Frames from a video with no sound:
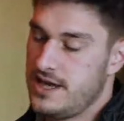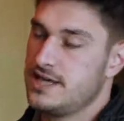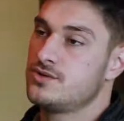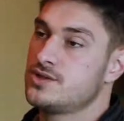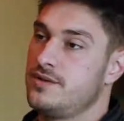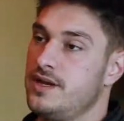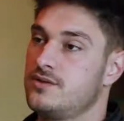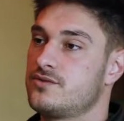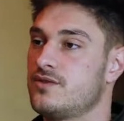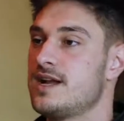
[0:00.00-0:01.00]
It's also an
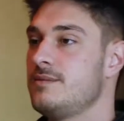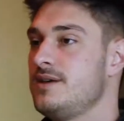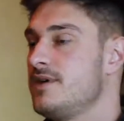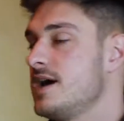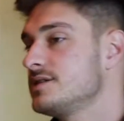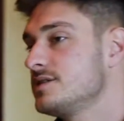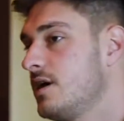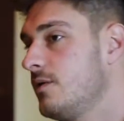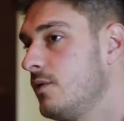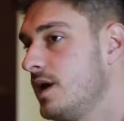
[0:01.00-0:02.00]
incredibly
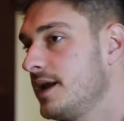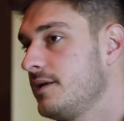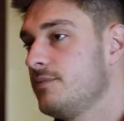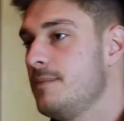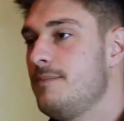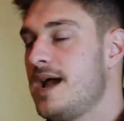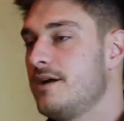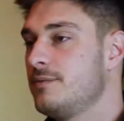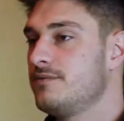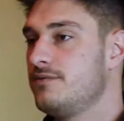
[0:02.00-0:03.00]
versatile wine when
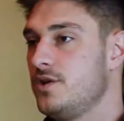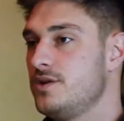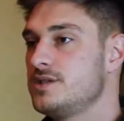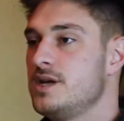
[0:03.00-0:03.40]
pairing with food,